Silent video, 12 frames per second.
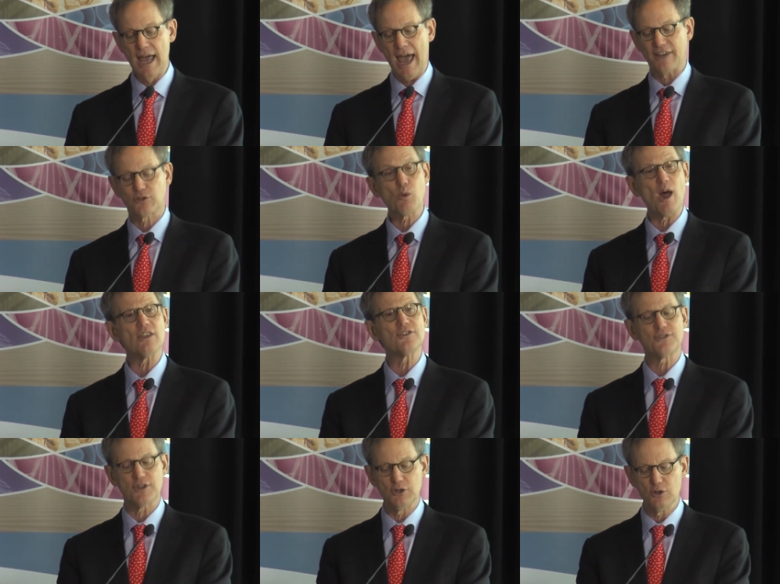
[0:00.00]
as well
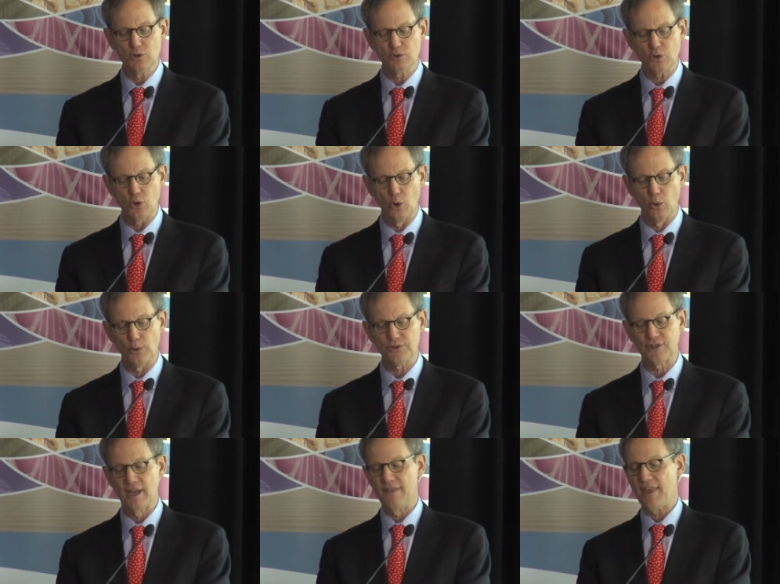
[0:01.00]
as the new
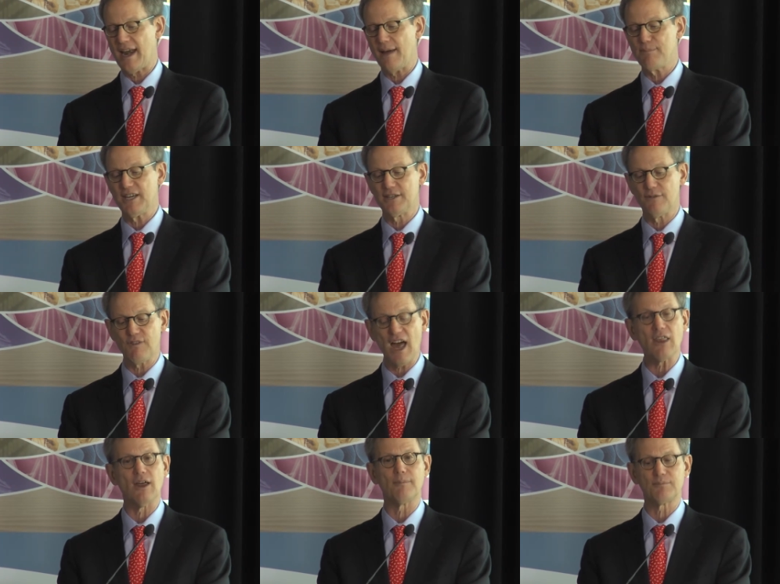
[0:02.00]
tools that have been
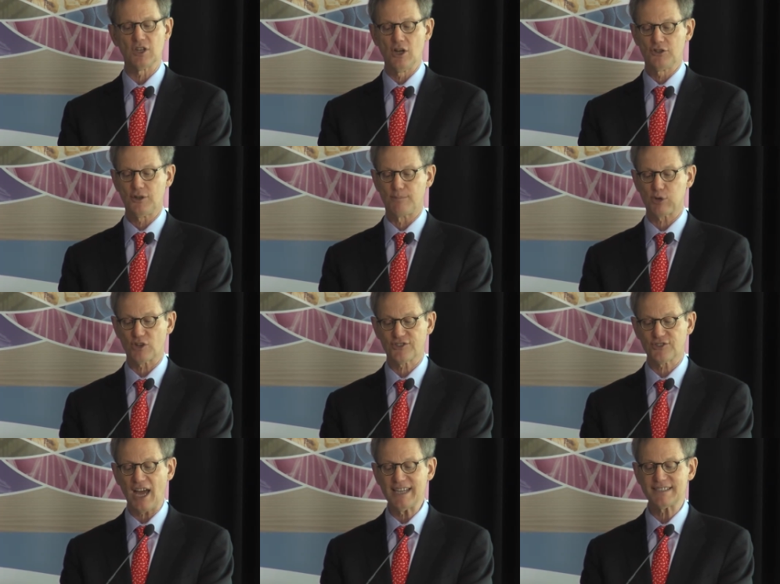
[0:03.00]
developed to
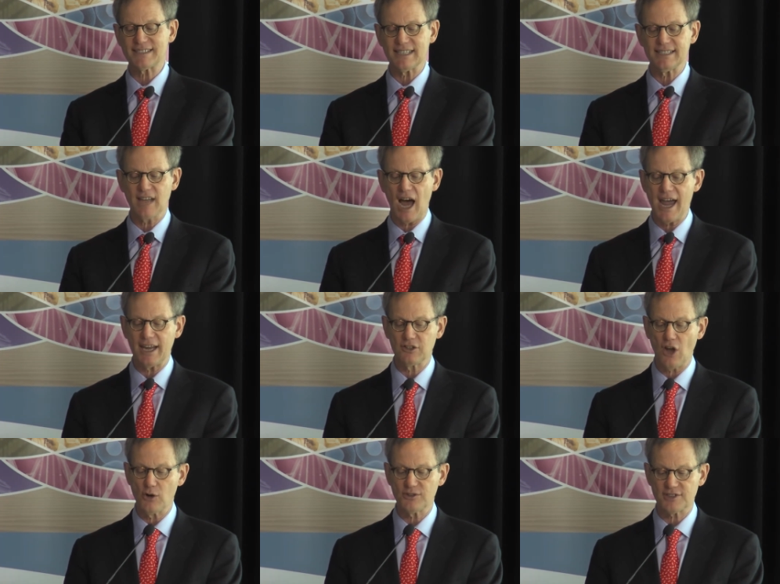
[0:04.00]
precisely
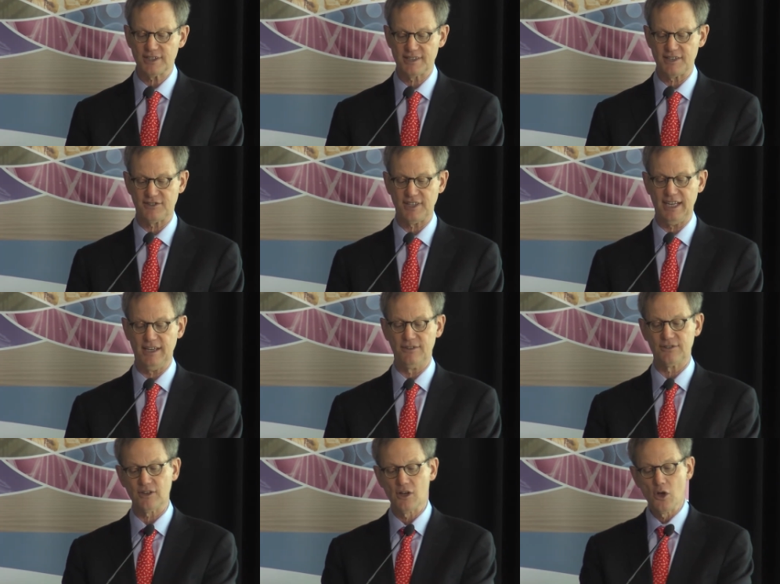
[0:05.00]
diagnose the
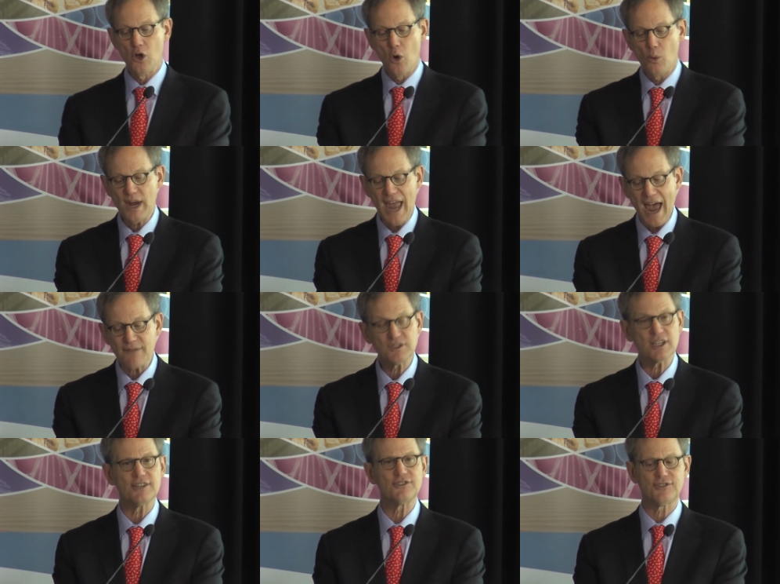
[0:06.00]
disease, we have
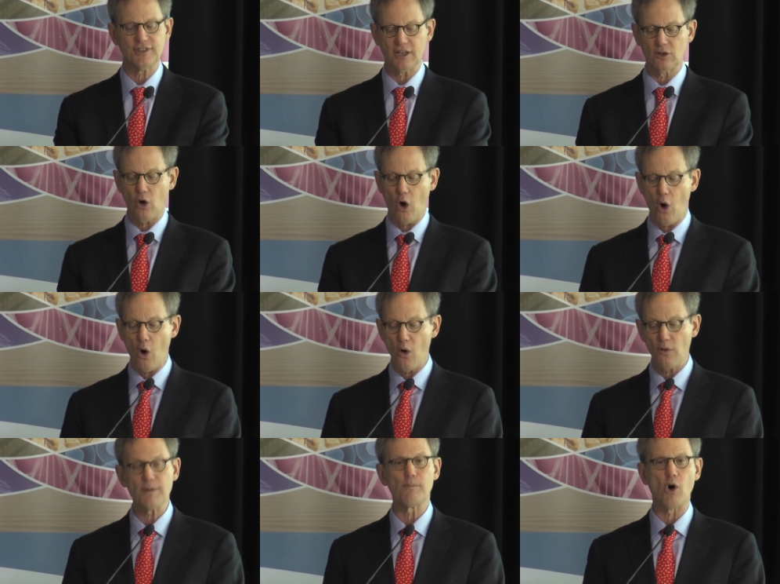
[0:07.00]
to consider
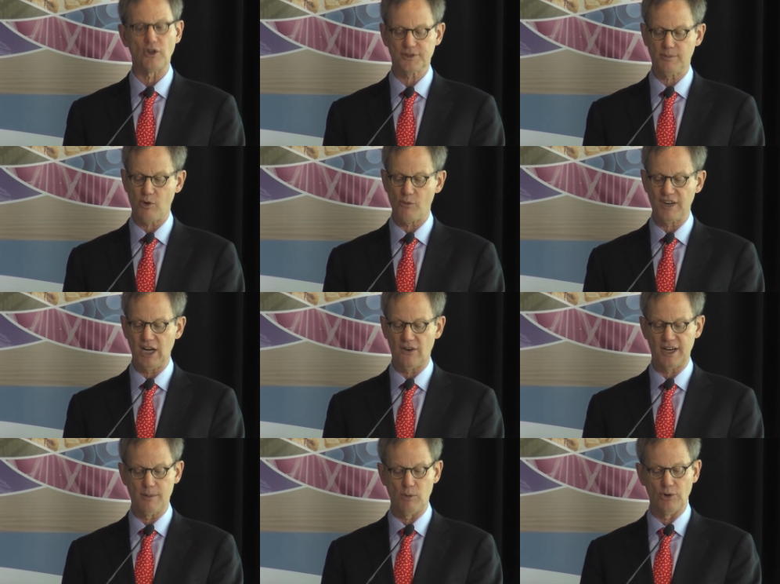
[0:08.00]
all the multiple
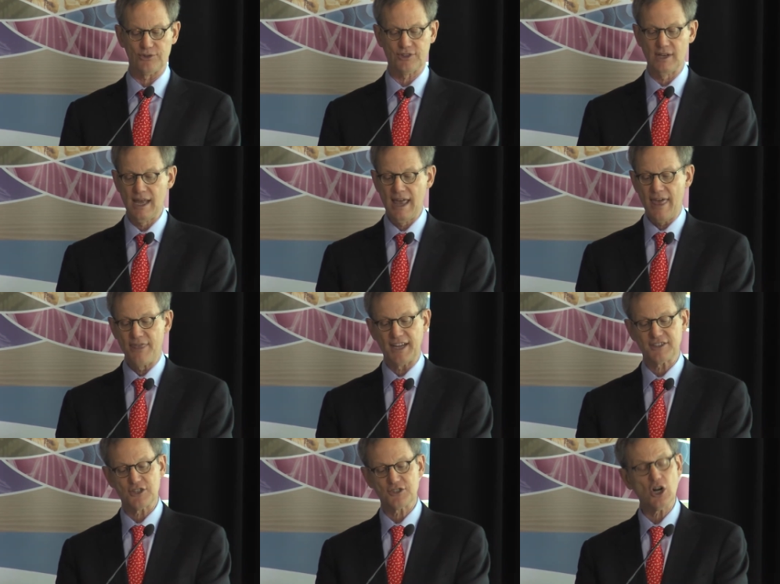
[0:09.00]
variables
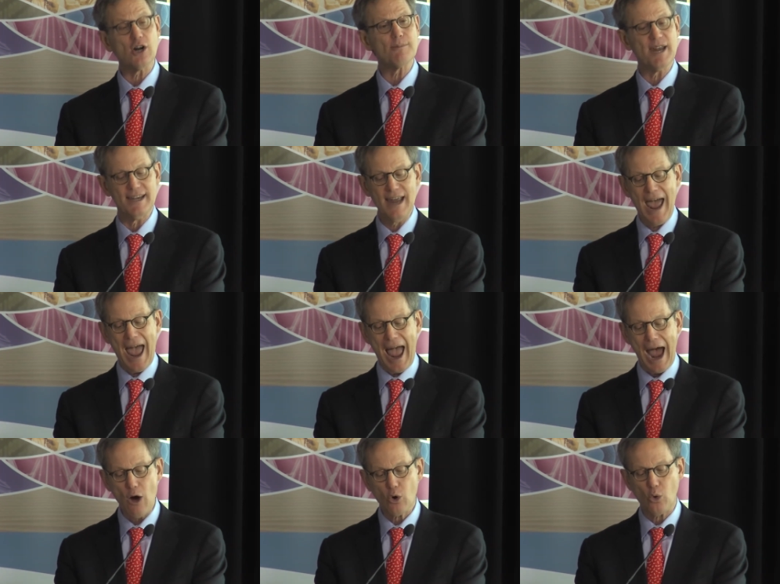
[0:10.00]
that determine
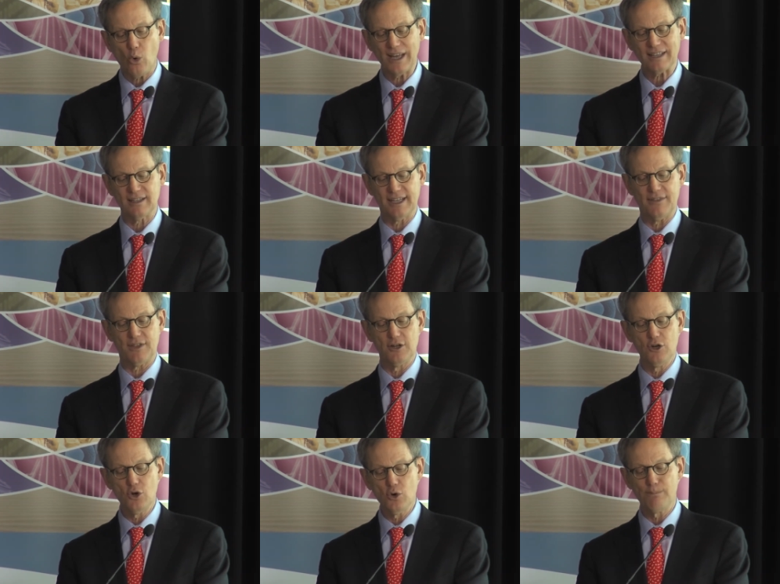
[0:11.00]
how quickly the
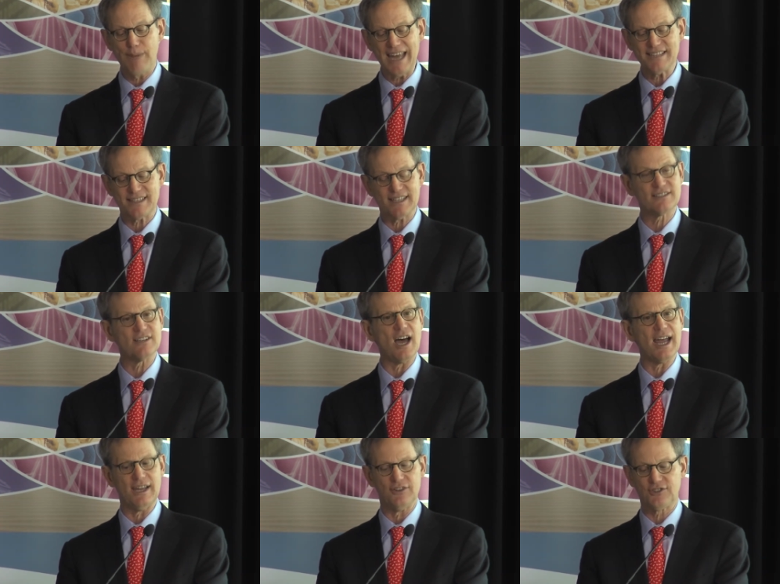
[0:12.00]
new basic
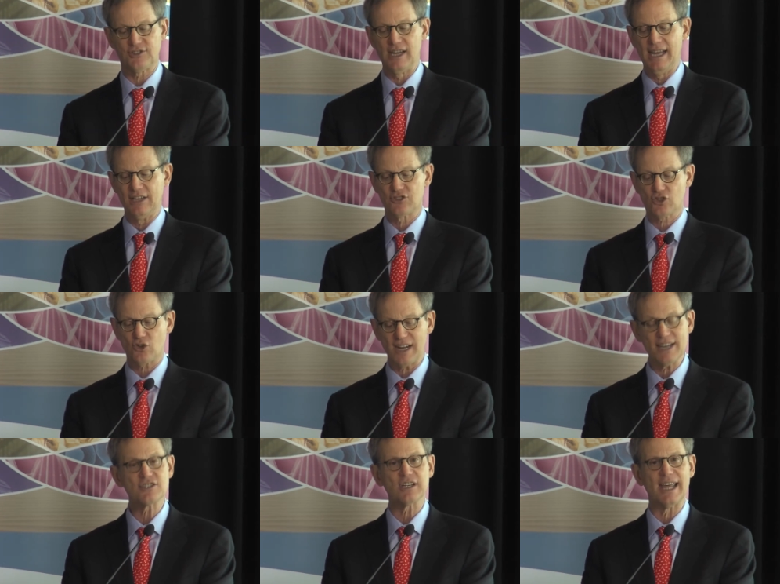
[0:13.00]
science is
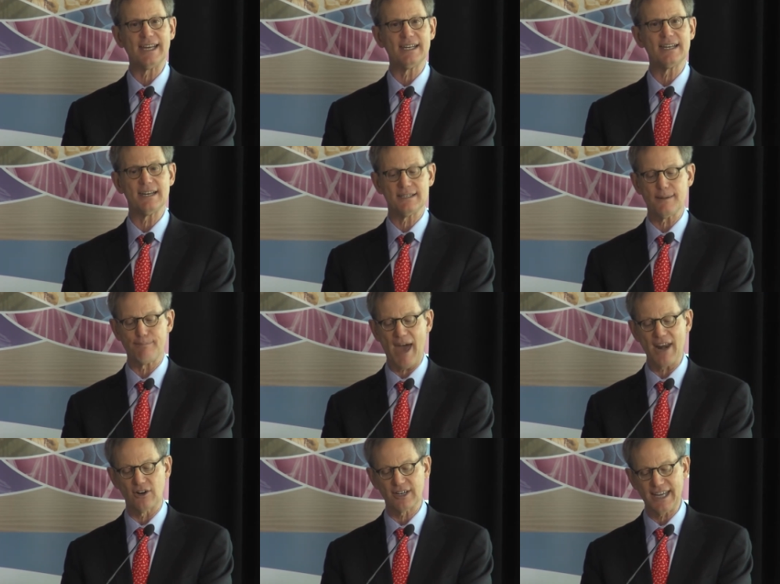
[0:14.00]
translated into
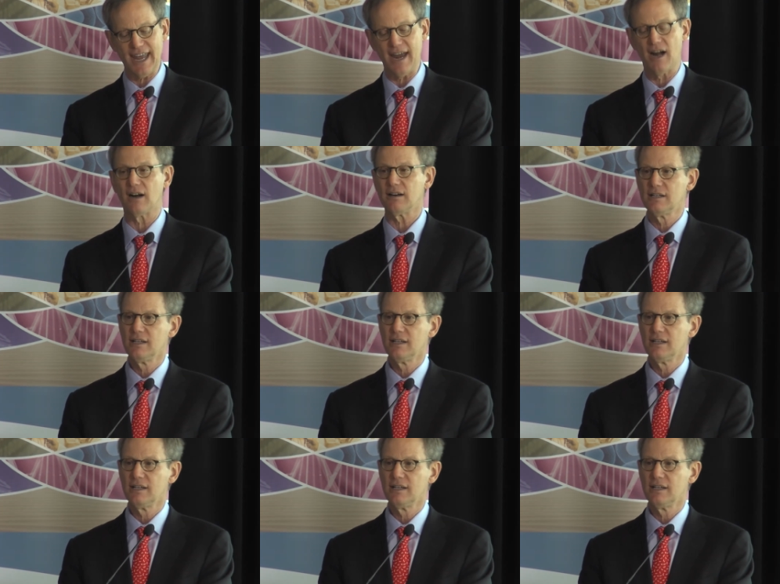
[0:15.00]
better care.